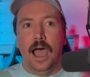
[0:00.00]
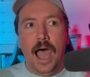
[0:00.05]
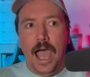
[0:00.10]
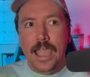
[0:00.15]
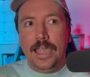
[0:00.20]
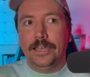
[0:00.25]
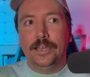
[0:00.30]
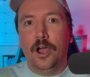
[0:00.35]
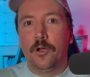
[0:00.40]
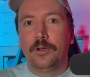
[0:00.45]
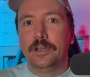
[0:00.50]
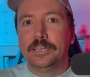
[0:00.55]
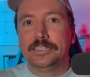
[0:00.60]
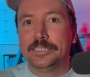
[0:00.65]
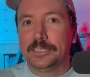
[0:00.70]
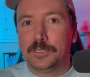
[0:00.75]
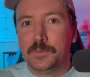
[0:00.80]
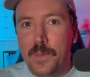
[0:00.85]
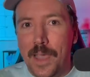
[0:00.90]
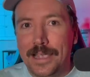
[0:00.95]
I had already
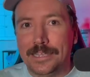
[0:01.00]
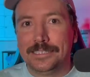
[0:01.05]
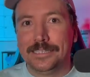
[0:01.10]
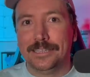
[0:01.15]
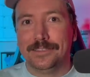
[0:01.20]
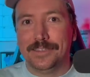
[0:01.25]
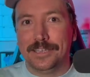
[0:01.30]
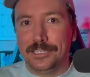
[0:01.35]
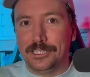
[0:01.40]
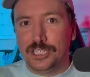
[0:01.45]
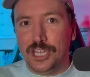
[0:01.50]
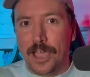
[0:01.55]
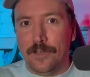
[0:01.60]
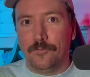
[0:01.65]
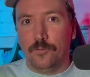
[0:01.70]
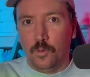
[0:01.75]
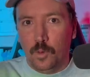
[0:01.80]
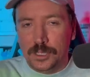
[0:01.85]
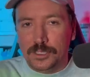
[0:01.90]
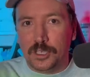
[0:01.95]
suspected that
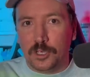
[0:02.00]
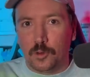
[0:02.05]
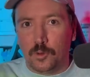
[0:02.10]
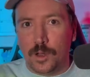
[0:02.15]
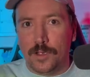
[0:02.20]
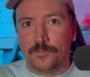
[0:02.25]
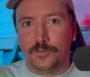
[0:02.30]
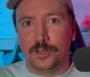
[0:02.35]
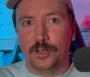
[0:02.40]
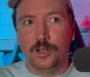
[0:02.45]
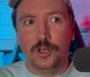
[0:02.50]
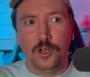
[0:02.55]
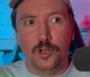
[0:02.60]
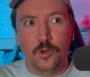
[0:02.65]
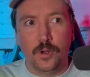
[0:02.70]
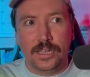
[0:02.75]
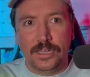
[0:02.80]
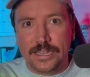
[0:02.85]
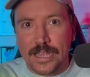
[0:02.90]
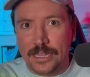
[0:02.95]
Jeff was a grifter who
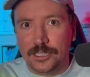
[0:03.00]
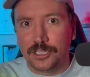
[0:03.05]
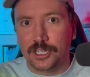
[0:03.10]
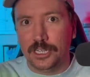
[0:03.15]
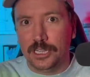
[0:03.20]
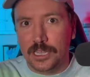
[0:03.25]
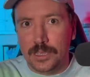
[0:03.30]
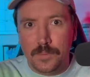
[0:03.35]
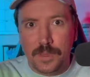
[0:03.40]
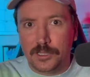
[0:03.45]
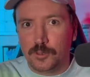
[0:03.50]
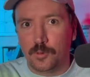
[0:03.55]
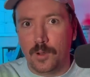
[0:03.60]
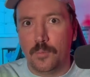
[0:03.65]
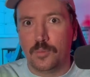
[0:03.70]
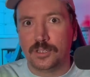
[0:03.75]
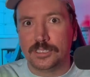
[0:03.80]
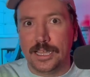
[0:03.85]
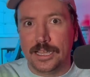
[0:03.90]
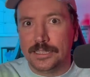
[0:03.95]
intentionally
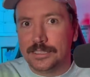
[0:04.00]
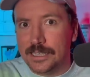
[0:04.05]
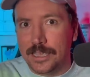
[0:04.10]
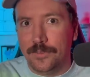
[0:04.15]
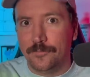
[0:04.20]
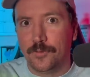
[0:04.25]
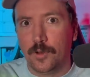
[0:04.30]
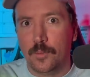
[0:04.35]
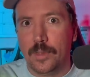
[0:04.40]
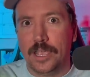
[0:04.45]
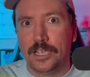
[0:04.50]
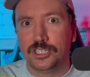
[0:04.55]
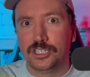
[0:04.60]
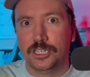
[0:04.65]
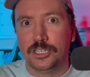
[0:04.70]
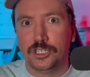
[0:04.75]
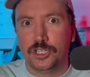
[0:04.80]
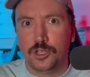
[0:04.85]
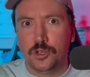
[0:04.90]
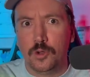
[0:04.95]
misrepresents
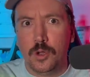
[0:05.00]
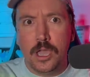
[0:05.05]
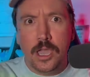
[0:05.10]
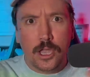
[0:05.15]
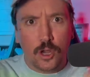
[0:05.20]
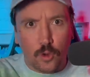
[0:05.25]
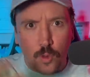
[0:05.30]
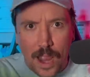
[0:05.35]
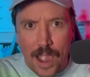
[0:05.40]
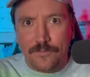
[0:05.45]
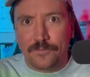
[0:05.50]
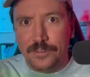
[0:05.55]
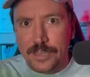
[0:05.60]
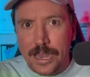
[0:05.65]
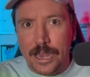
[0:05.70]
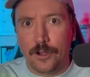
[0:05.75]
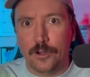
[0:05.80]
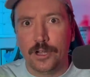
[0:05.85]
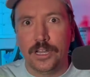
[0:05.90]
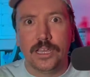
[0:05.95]
information to craft
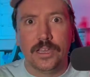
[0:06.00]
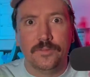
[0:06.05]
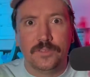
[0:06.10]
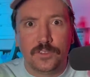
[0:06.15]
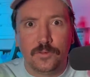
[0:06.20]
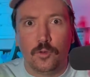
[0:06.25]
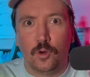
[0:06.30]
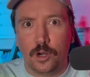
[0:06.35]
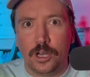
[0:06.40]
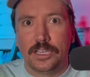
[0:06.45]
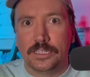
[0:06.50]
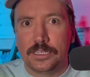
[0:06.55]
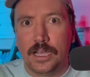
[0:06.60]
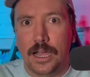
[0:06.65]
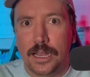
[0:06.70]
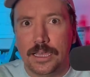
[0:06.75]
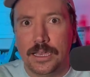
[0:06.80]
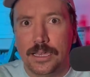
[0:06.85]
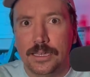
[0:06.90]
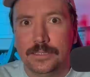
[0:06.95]
narratives for his
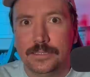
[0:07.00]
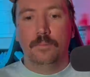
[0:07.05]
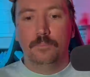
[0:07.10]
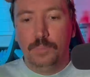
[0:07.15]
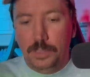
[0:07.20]
audience.